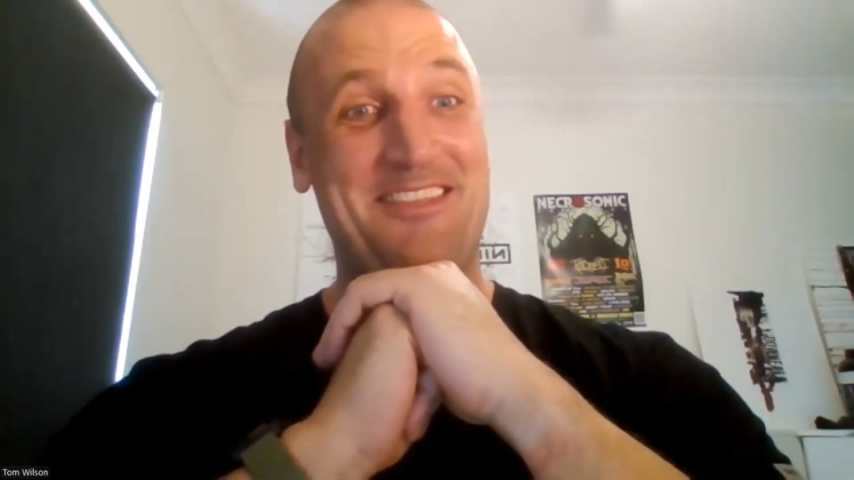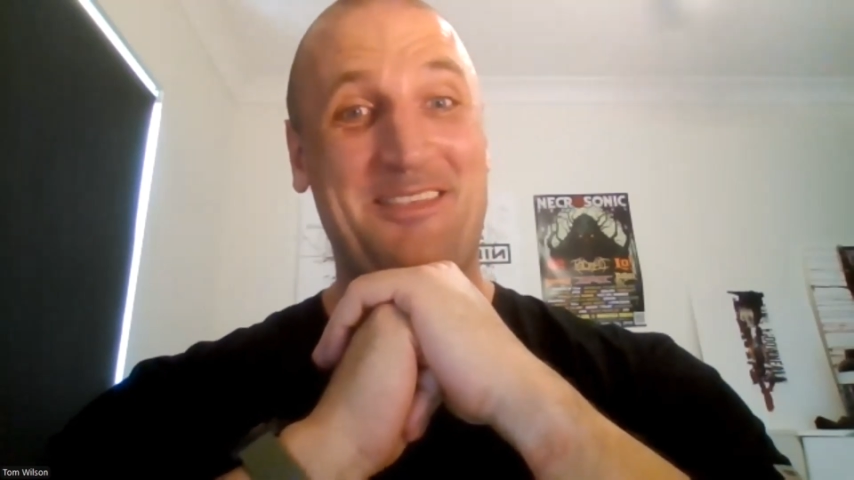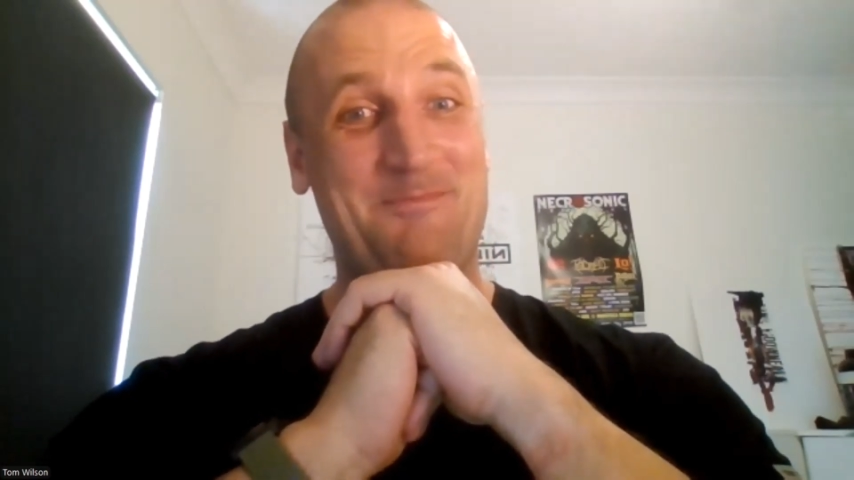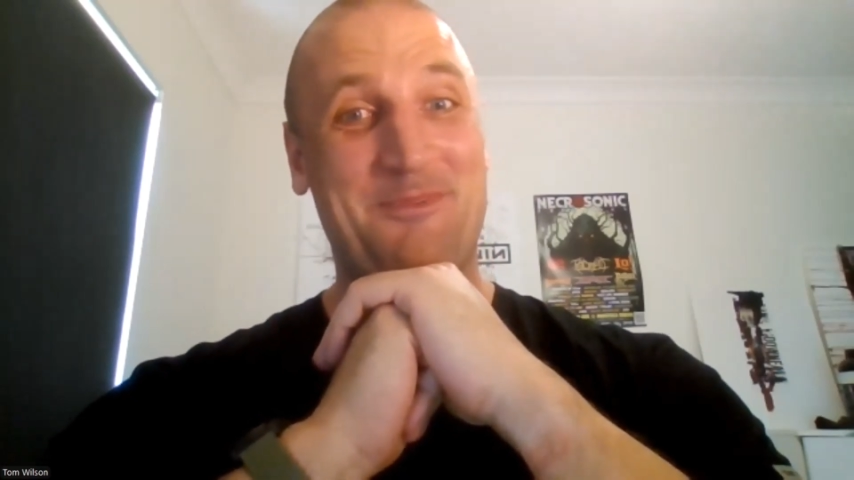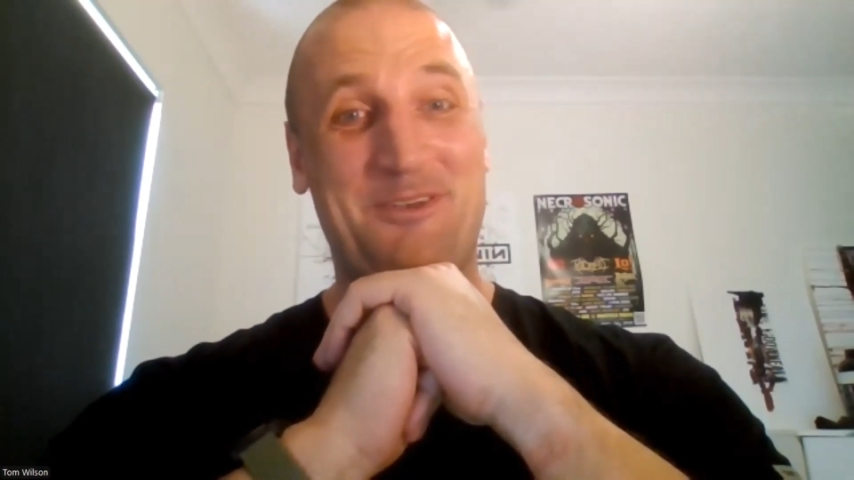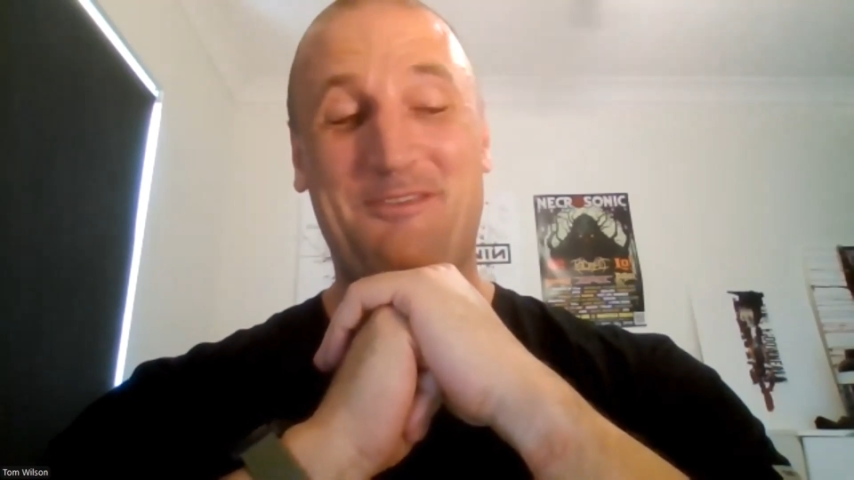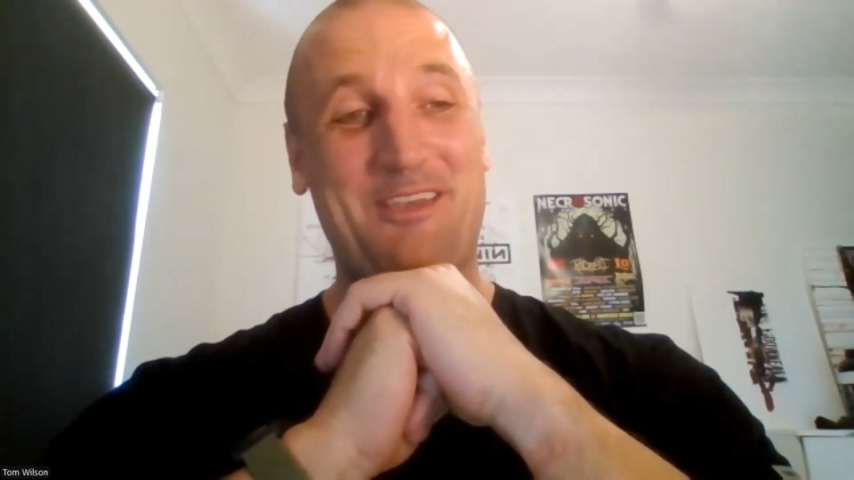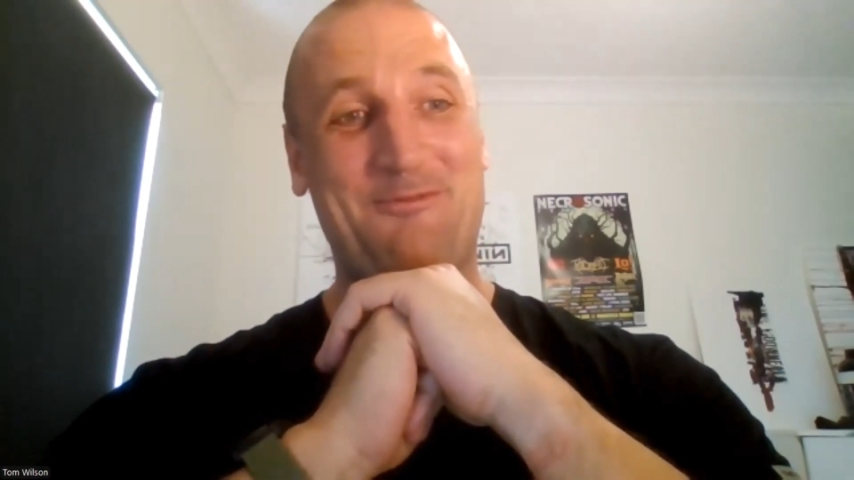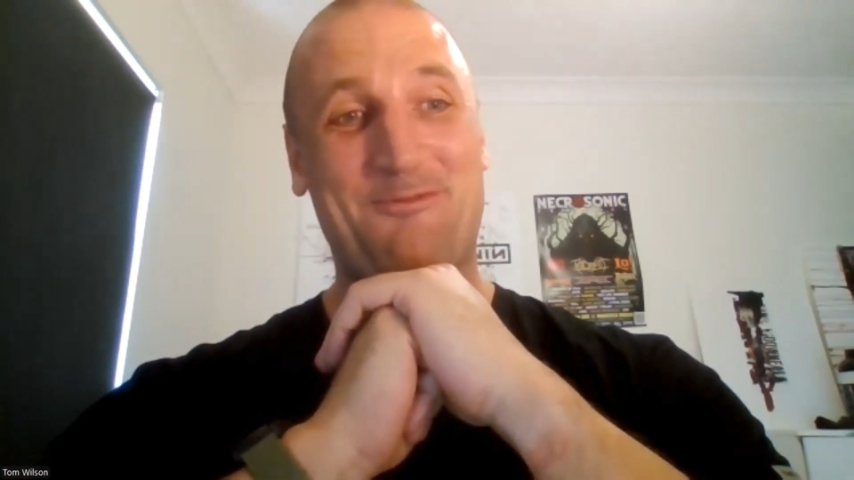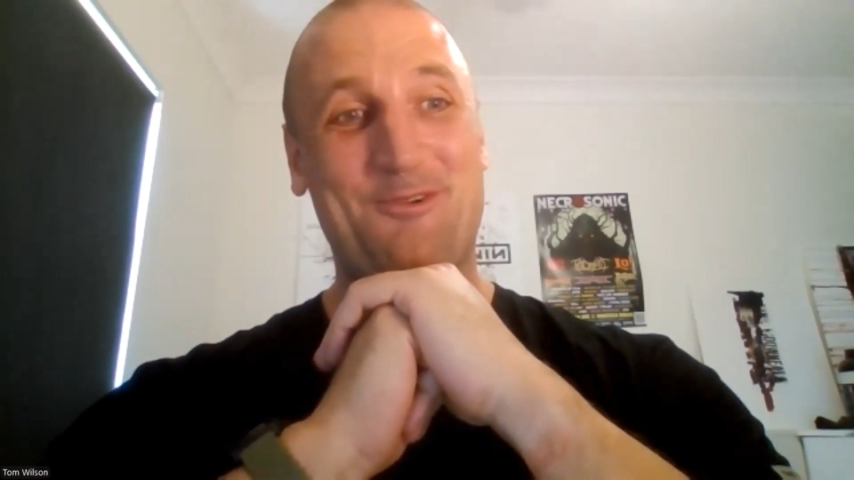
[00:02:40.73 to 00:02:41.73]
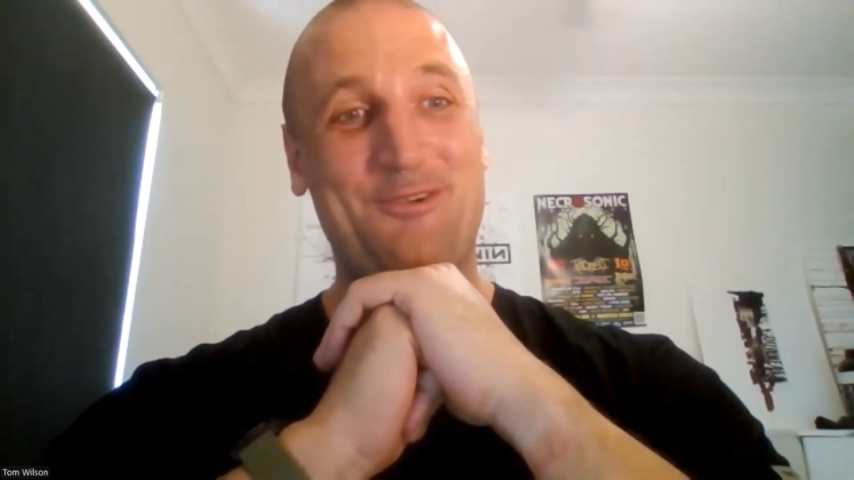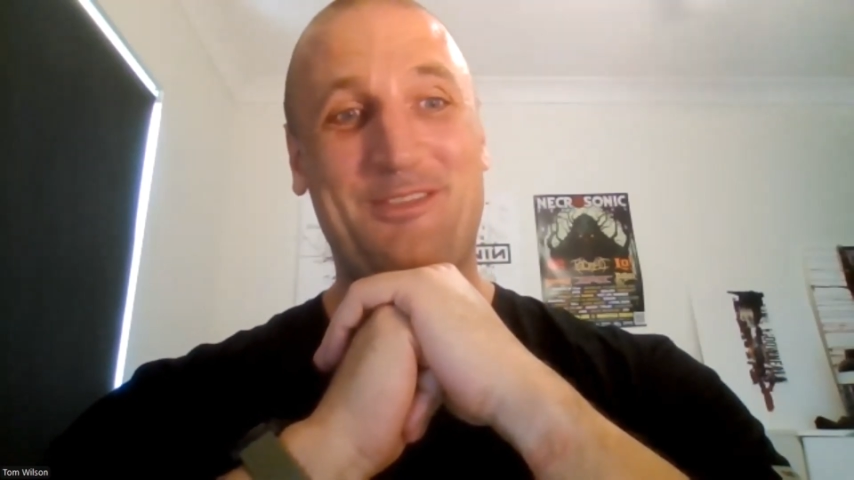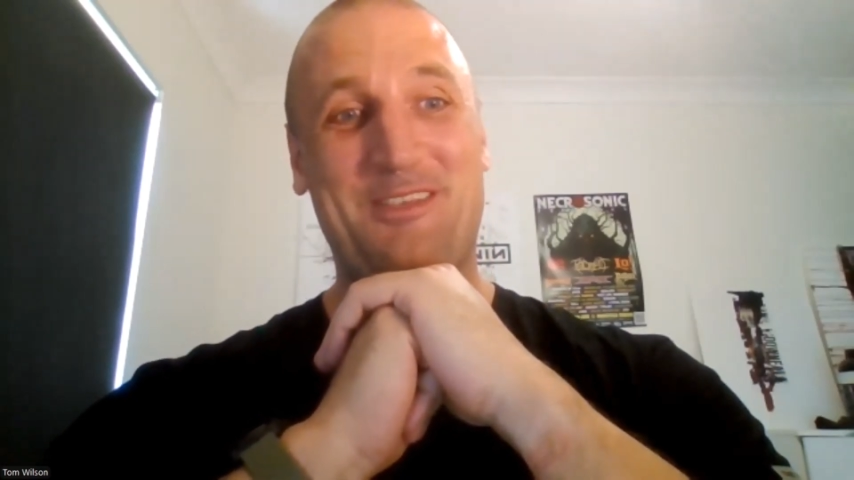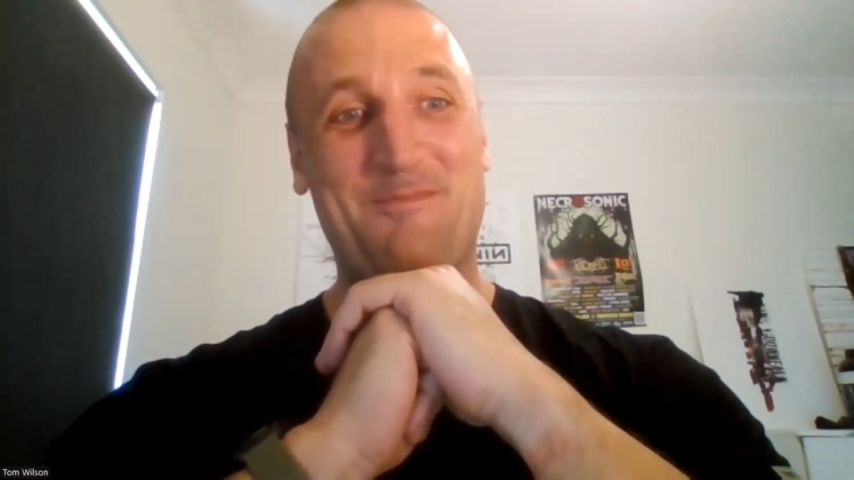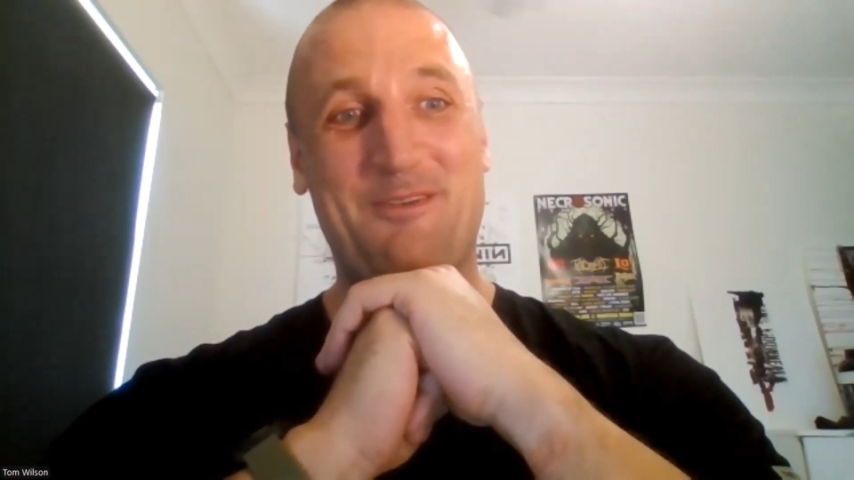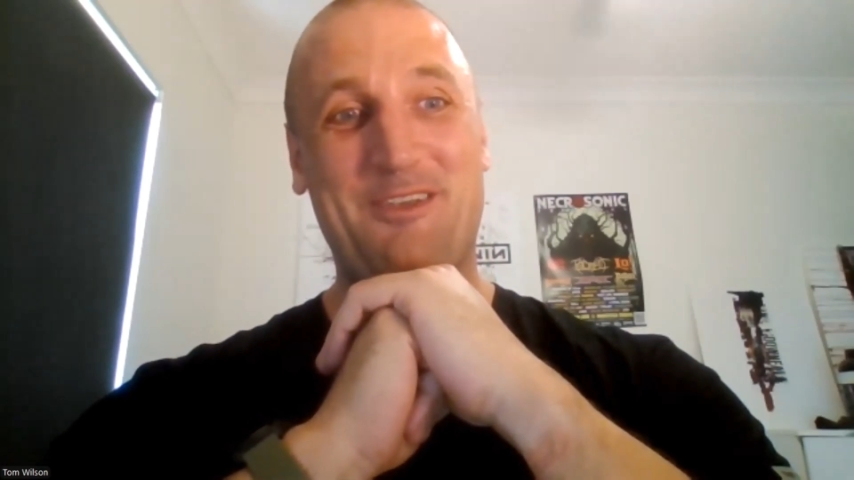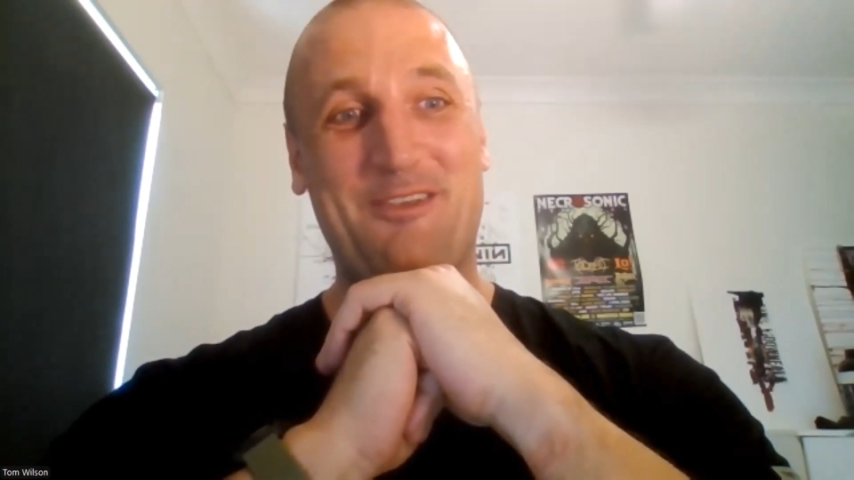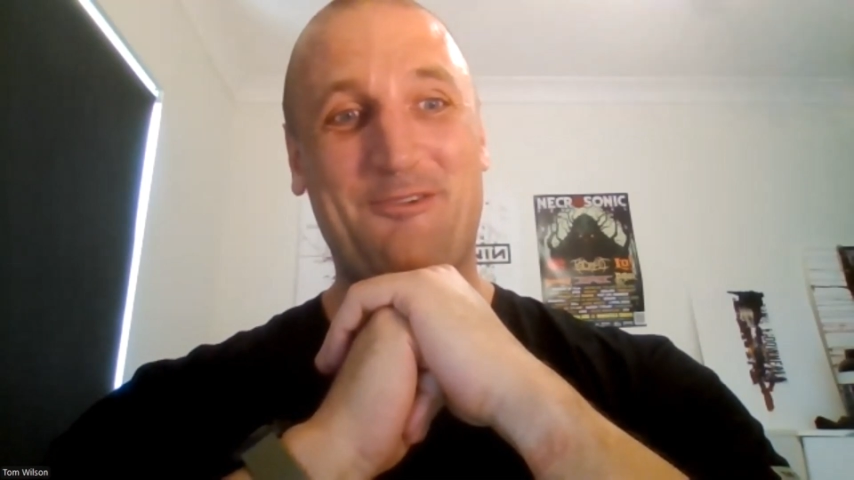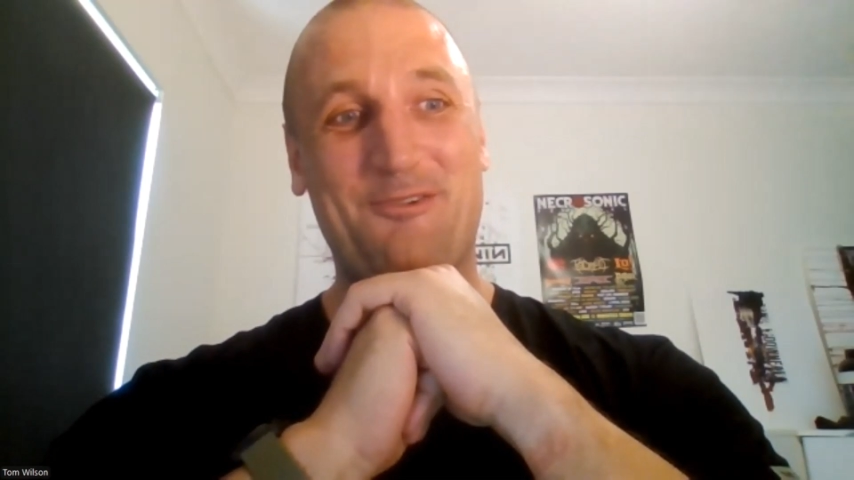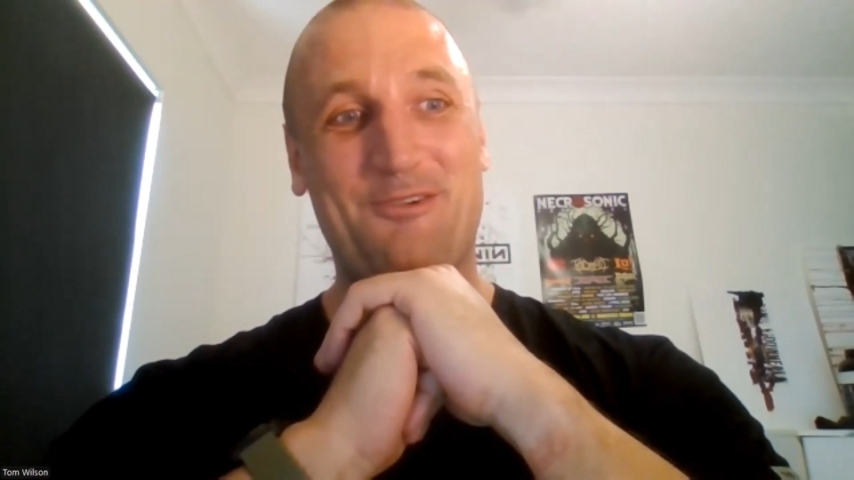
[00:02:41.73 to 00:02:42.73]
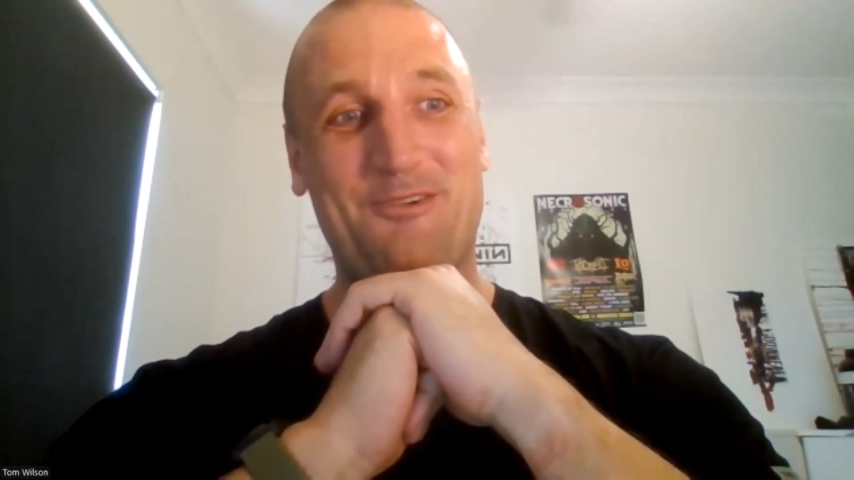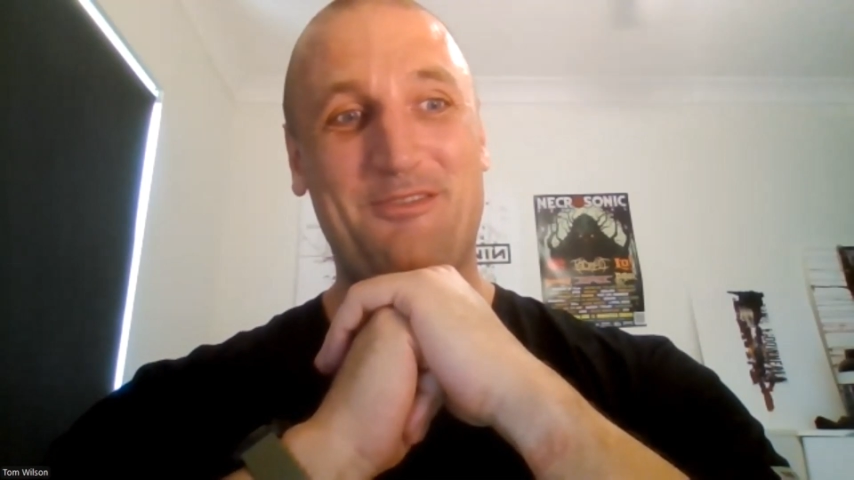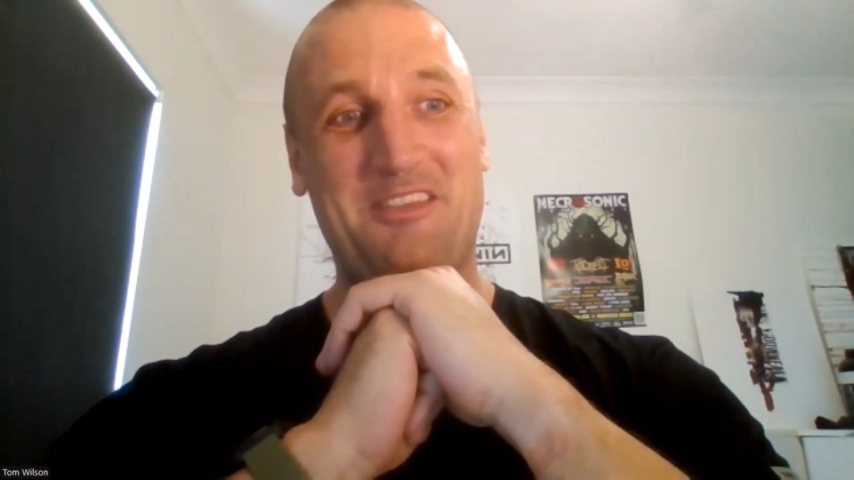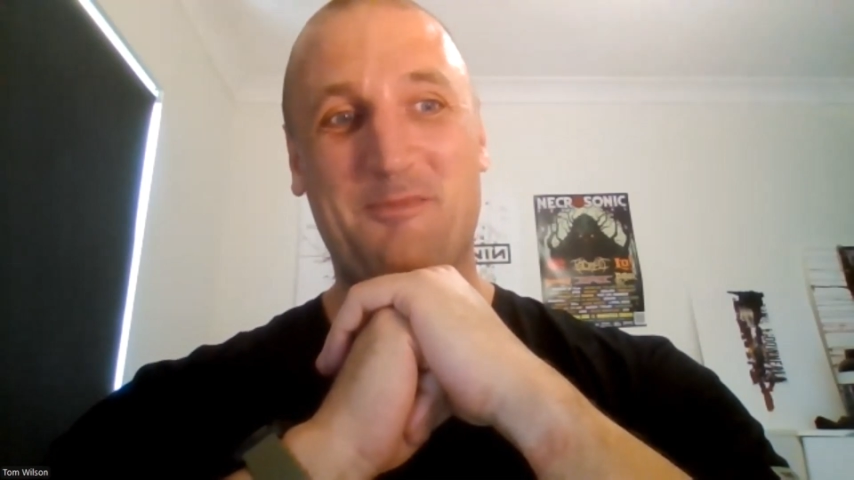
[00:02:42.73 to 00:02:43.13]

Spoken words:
this movie is rude. This movie is crude.